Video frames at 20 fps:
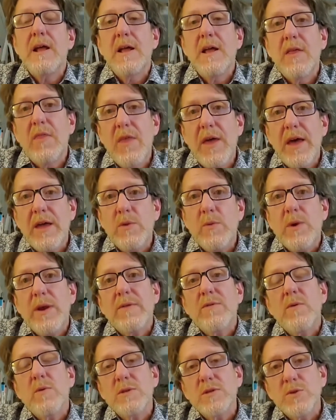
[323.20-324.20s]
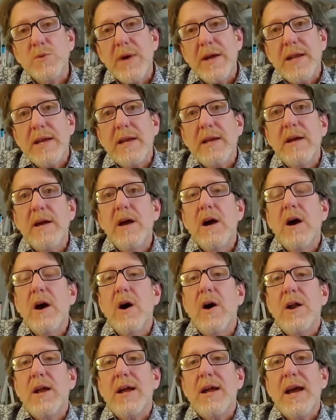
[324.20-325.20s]
Then, when everyone's ready,
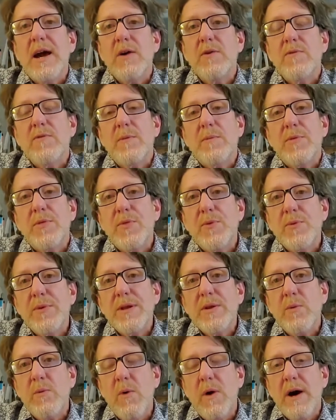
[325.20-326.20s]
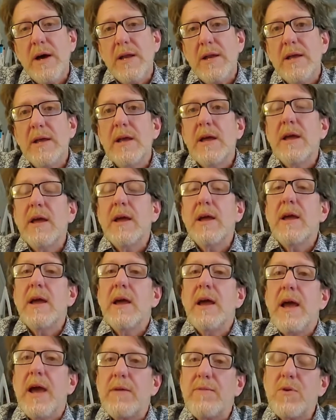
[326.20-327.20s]
on a count from 3 to 1,
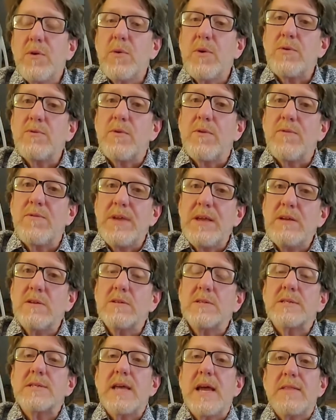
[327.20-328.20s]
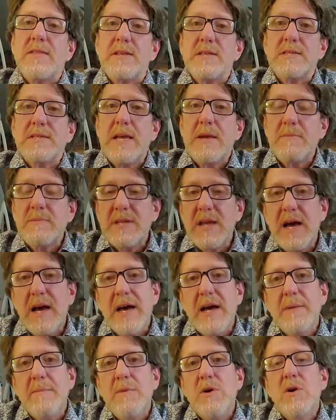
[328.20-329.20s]
everyone reveals at the same
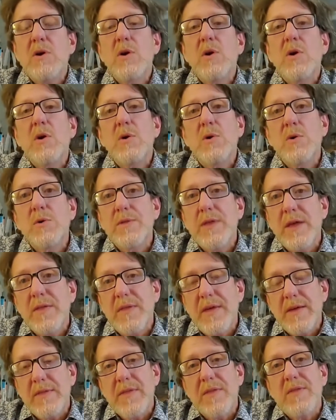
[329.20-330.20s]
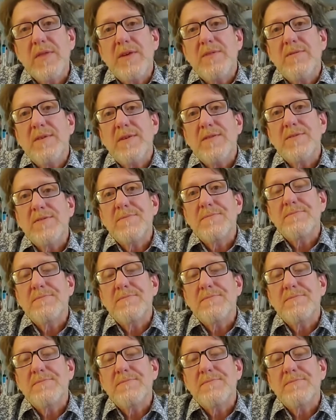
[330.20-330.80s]
time who they think the thief is.